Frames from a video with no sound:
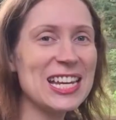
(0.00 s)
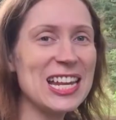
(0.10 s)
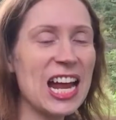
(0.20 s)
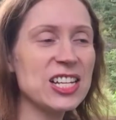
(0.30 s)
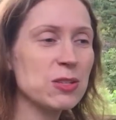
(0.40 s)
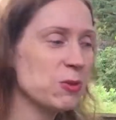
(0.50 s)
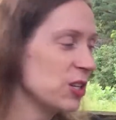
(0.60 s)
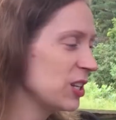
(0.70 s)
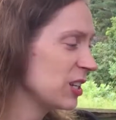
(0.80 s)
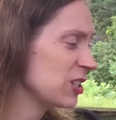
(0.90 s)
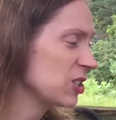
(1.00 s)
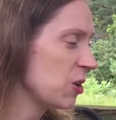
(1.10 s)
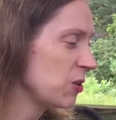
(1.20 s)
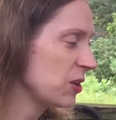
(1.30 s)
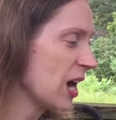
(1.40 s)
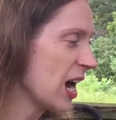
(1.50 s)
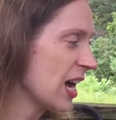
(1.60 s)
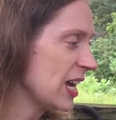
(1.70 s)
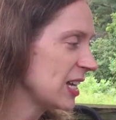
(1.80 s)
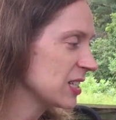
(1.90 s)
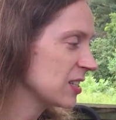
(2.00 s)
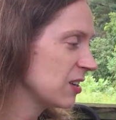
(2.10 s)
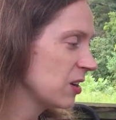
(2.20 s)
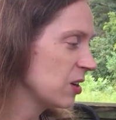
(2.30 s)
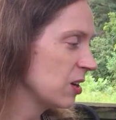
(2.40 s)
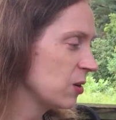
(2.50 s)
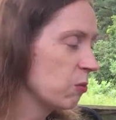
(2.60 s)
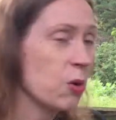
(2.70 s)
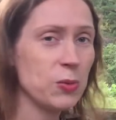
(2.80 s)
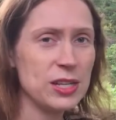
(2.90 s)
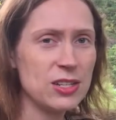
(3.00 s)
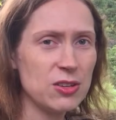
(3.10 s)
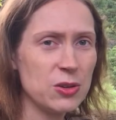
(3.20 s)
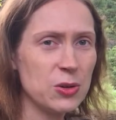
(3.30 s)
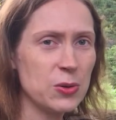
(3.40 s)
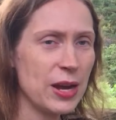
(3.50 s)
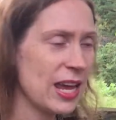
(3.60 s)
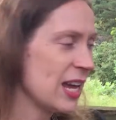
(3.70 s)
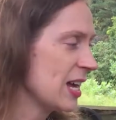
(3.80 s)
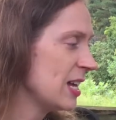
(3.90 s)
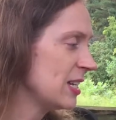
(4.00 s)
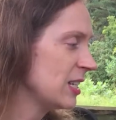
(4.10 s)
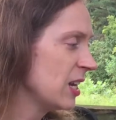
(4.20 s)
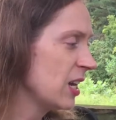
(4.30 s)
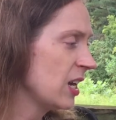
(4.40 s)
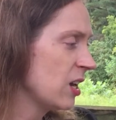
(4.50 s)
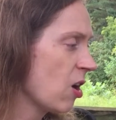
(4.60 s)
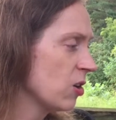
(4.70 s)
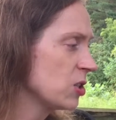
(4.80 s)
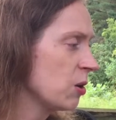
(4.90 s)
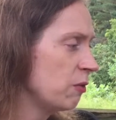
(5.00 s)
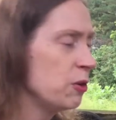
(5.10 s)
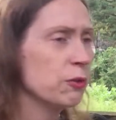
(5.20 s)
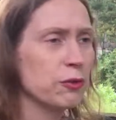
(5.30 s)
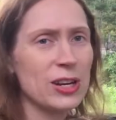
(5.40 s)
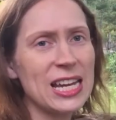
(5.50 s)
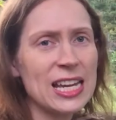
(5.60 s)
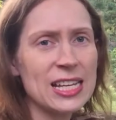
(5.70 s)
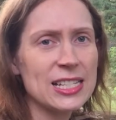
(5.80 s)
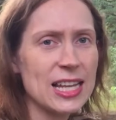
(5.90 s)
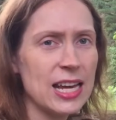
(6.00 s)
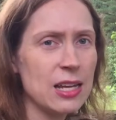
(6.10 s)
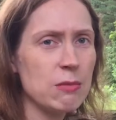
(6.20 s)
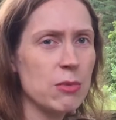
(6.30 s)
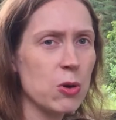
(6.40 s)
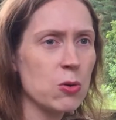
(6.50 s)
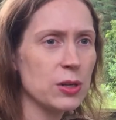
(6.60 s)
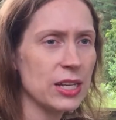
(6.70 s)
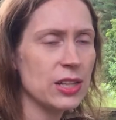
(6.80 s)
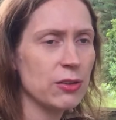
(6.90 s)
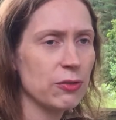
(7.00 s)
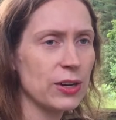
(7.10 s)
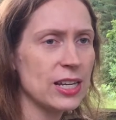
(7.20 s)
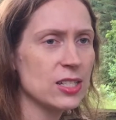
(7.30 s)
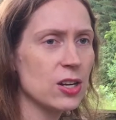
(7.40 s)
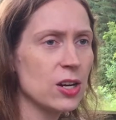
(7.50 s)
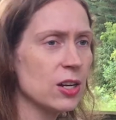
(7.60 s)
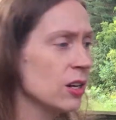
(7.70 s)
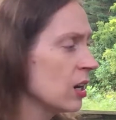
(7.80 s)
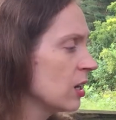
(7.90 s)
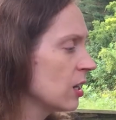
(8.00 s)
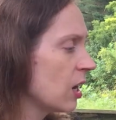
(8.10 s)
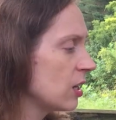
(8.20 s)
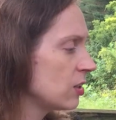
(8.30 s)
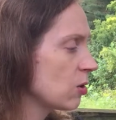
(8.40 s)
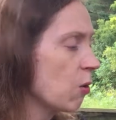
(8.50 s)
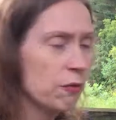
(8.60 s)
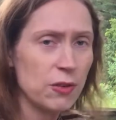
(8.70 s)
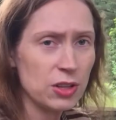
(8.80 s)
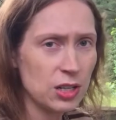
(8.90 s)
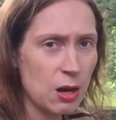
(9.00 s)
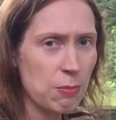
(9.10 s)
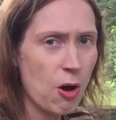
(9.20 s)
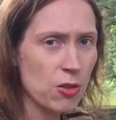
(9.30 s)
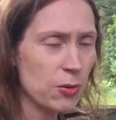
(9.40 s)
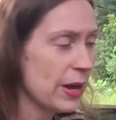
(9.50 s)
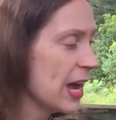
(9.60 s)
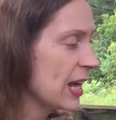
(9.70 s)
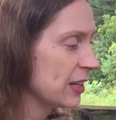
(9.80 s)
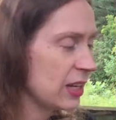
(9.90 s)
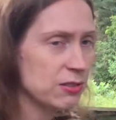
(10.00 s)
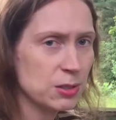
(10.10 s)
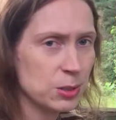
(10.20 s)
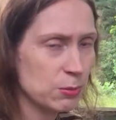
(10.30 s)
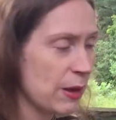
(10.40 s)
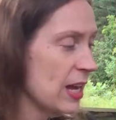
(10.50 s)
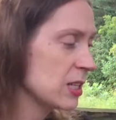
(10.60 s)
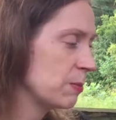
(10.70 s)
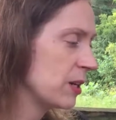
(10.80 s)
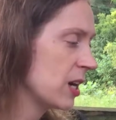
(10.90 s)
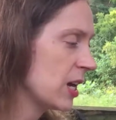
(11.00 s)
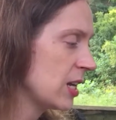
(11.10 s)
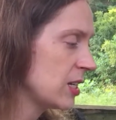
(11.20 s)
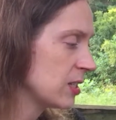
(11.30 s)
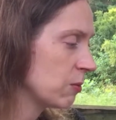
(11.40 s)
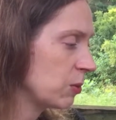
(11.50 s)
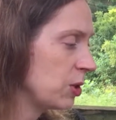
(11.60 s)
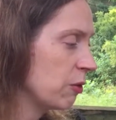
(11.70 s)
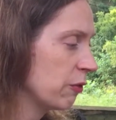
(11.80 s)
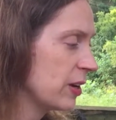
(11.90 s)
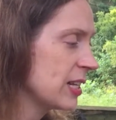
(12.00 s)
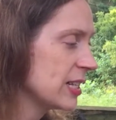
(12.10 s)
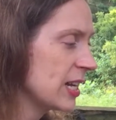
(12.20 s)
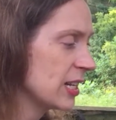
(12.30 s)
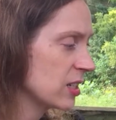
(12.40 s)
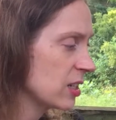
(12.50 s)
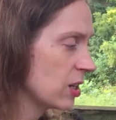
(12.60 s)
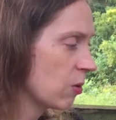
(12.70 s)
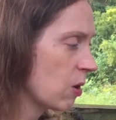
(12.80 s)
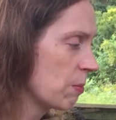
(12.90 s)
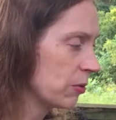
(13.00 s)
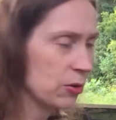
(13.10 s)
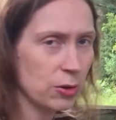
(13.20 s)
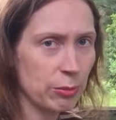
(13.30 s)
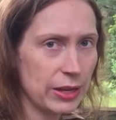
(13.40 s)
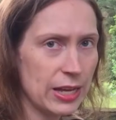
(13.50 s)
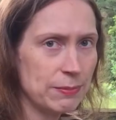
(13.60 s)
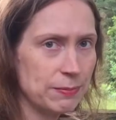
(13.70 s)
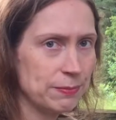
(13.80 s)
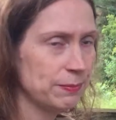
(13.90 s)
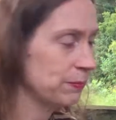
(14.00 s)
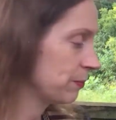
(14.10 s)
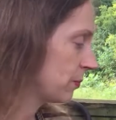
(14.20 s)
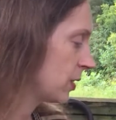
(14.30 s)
But that's it. I just wanted to show you guys what we do, and also if you freeze any milk in the freezer, don't fill it up all the way. Leave some space, because when you freeze it, it's going to go up a little bit.